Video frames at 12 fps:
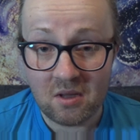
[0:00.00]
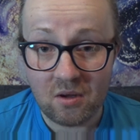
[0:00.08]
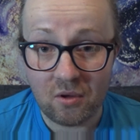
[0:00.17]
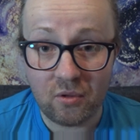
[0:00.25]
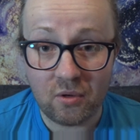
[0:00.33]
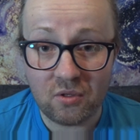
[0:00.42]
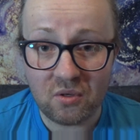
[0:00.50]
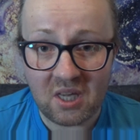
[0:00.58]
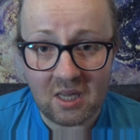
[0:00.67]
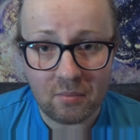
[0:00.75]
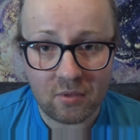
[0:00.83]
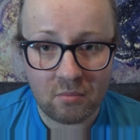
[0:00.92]
although I do
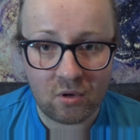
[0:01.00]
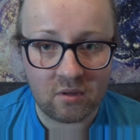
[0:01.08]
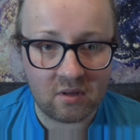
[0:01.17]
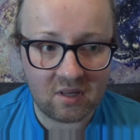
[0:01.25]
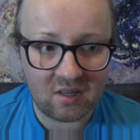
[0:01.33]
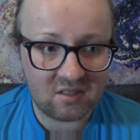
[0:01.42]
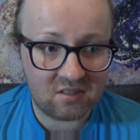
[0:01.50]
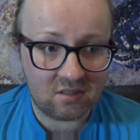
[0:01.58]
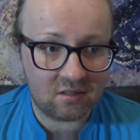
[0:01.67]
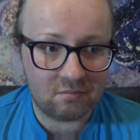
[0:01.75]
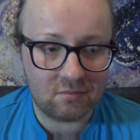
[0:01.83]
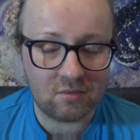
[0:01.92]
keep them all in case
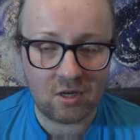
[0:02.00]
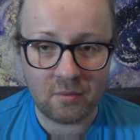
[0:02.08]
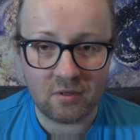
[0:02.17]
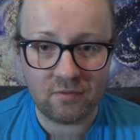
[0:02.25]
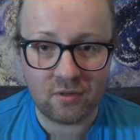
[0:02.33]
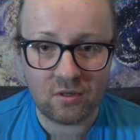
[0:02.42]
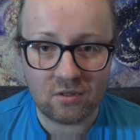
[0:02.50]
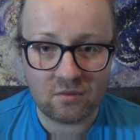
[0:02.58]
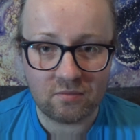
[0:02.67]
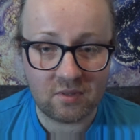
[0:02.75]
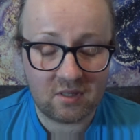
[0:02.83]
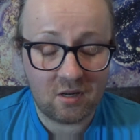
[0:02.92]
they come
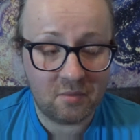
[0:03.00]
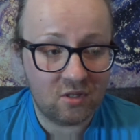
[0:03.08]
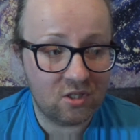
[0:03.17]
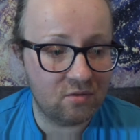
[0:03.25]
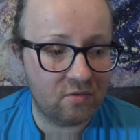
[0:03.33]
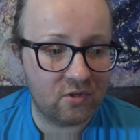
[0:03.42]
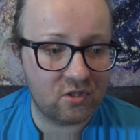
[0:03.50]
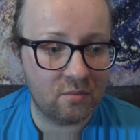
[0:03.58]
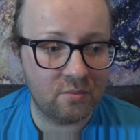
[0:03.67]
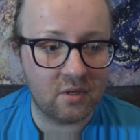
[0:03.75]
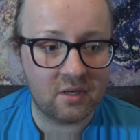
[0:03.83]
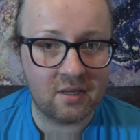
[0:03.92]
in useful for
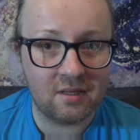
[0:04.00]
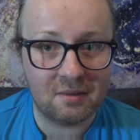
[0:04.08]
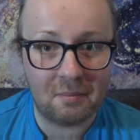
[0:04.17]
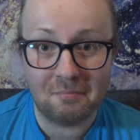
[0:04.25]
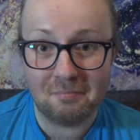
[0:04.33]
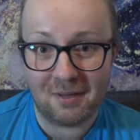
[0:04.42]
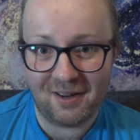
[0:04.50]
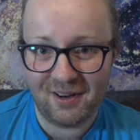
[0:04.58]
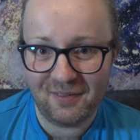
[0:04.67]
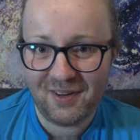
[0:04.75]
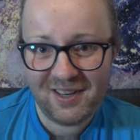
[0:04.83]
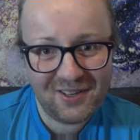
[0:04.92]
something like making a
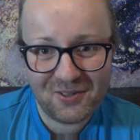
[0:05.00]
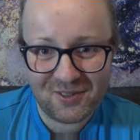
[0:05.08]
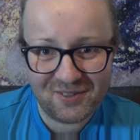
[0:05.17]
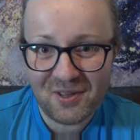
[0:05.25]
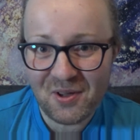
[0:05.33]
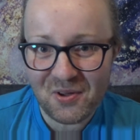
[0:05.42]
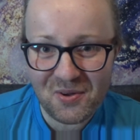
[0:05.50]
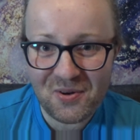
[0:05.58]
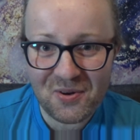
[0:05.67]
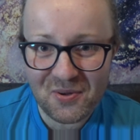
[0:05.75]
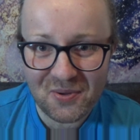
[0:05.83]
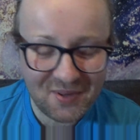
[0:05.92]
video. Who
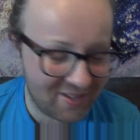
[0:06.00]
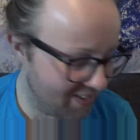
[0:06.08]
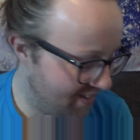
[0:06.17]
knew?